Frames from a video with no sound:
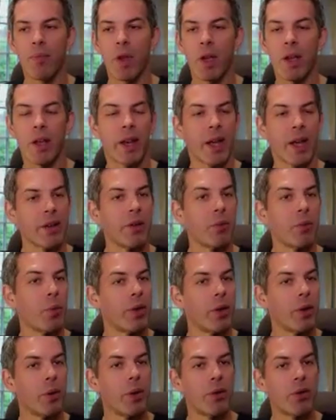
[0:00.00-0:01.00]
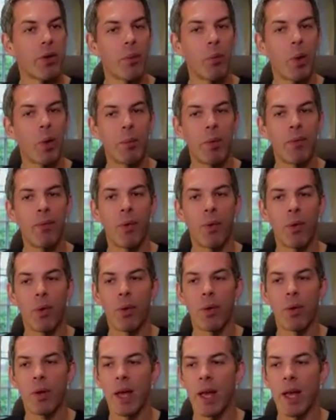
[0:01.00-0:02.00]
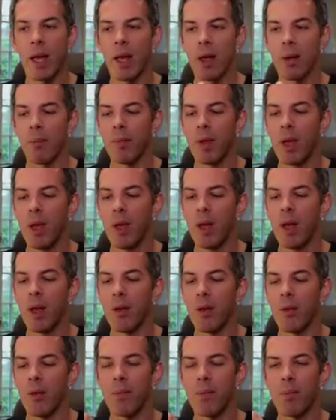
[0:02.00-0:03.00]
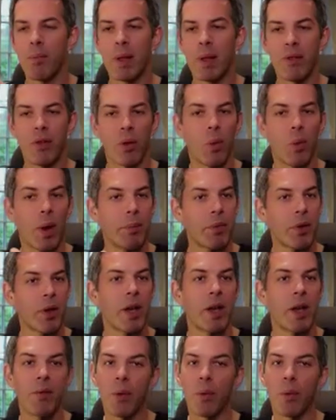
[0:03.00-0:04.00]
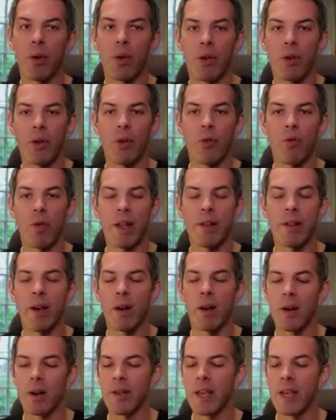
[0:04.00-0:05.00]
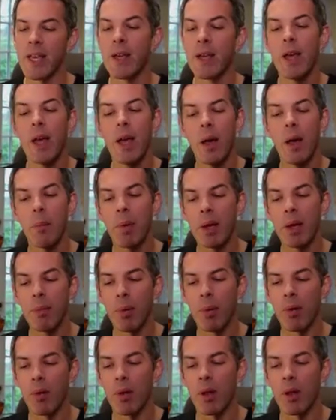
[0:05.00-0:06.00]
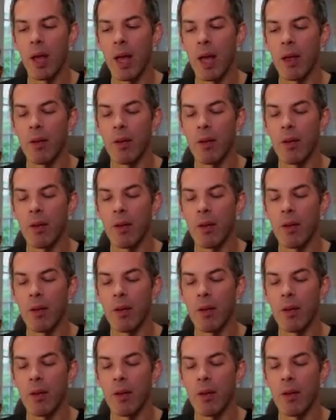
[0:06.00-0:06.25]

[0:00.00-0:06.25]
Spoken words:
connected with you in some way before, have been to your website if you want to do retargeting, people,